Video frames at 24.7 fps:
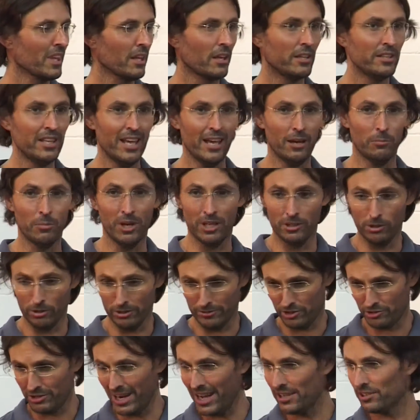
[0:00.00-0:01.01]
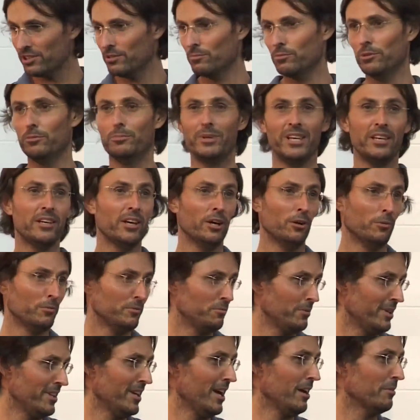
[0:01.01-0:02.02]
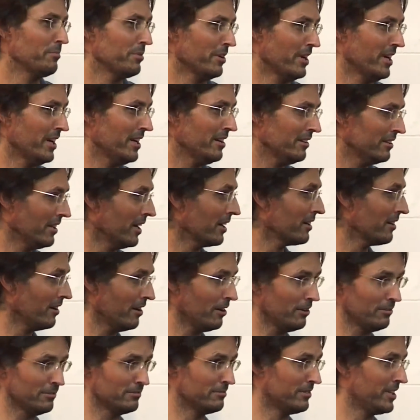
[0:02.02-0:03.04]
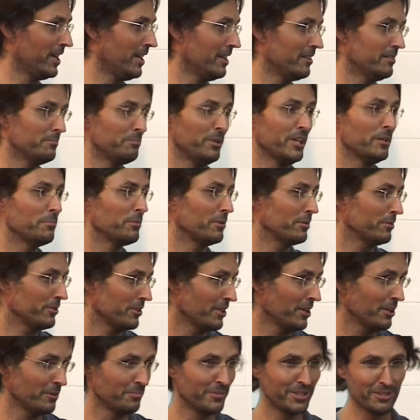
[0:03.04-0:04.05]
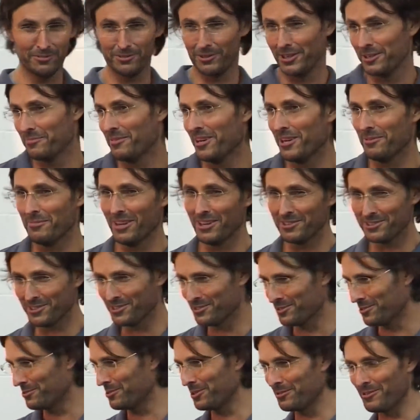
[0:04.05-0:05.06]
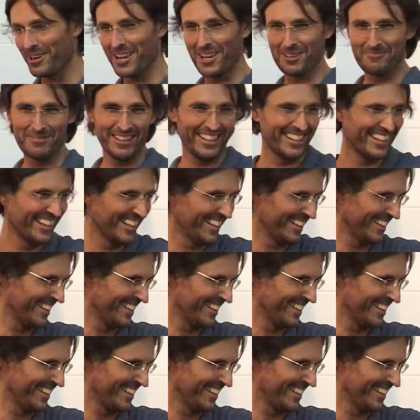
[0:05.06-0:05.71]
now, my law of attraction will be helped with that prayer. Like, I'll oh, get people to help me avoid my emotions all around me.